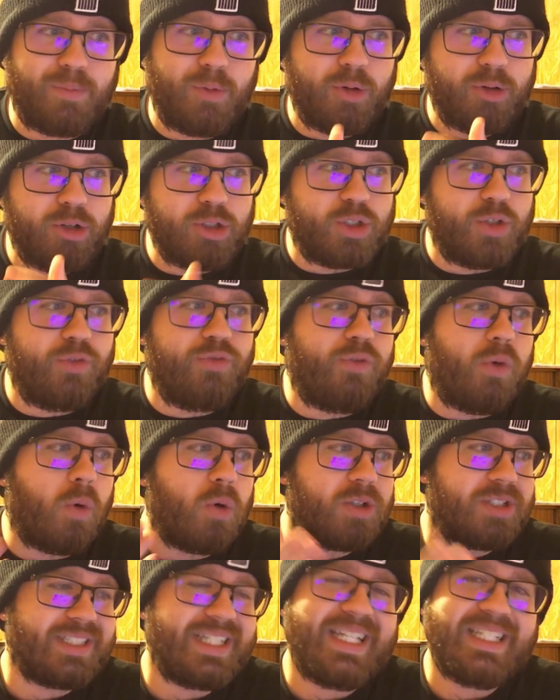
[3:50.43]
We're used to
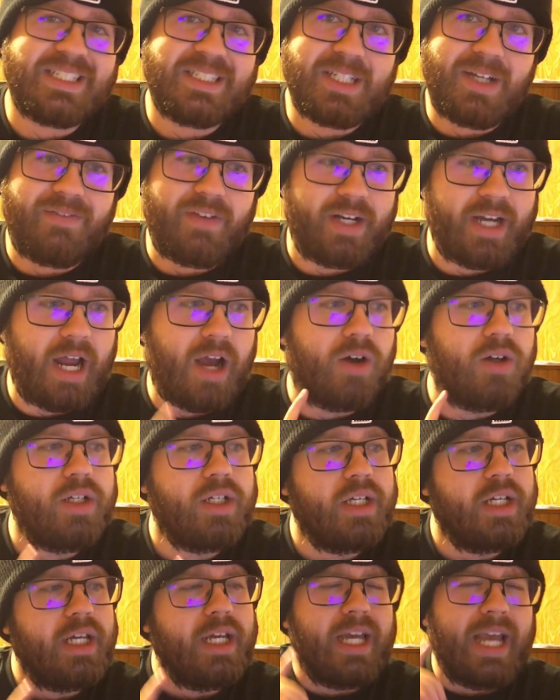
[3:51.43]
four seasons of it. Now,
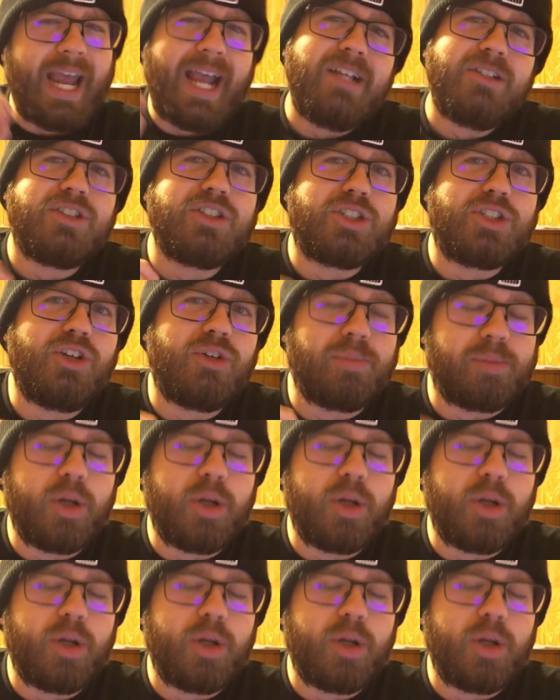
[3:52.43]
Agents of S.H.I.E.L.D.